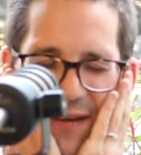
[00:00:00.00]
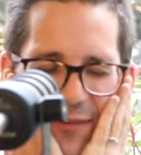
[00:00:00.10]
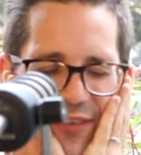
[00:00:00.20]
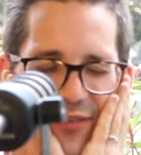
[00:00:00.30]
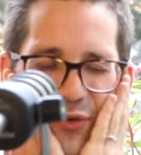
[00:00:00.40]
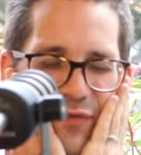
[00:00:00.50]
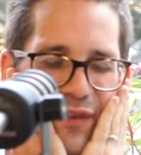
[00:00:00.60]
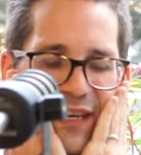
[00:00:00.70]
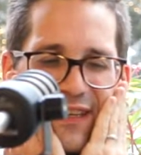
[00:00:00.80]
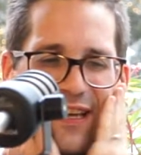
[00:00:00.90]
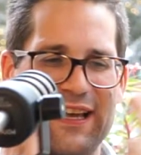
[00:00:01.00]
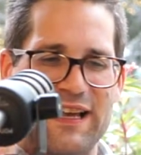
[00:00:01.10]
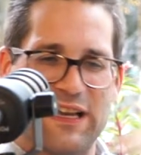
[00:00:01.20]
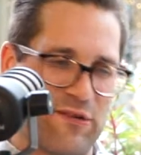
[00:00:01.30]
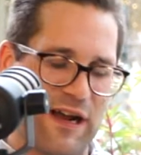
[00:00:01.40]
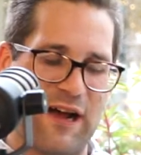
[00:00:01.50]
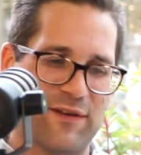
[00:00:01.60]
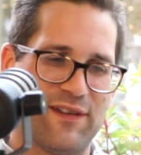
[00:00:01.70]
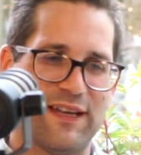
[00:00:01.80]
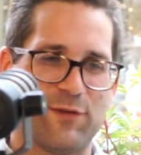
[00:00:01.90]
I was sort of like kicking it
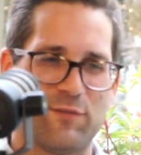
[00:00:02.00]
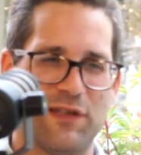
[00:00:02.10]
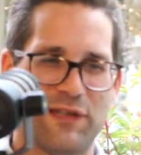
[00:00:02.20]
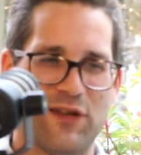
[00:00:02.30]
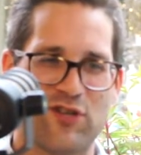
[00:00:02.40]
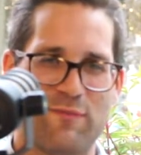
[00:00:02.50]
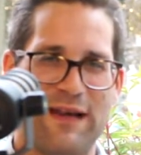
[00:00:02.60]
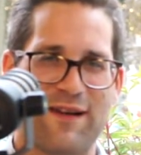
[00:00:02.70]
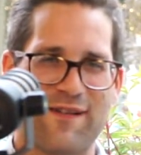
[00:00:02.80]
around like with the literature